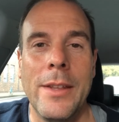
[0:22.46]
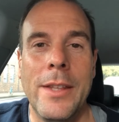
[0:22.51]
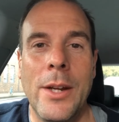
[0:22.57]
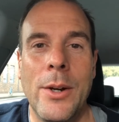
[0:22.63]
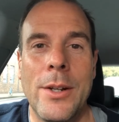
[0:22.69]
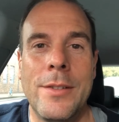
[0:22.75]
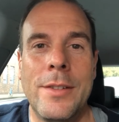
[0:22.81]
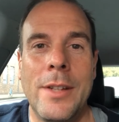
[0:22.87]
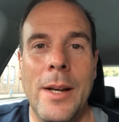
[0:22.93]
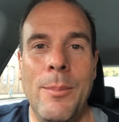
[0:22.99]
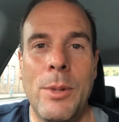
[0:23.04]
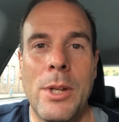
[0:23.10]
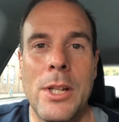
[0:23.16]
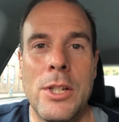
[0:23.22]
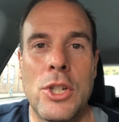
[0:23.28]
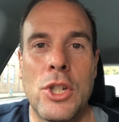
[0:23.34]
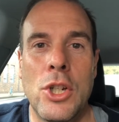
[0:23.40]
there are some
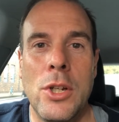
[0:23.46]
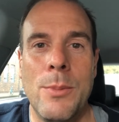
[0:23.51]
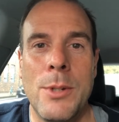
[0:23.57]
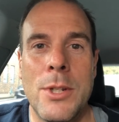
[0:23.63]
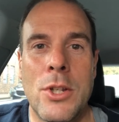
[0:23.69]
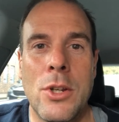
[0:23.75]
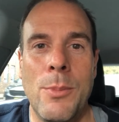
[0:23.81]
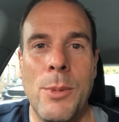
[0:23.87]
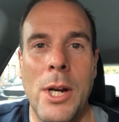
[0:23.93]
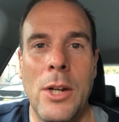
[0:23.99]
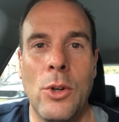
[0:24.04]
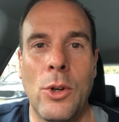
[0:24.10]
consumers who might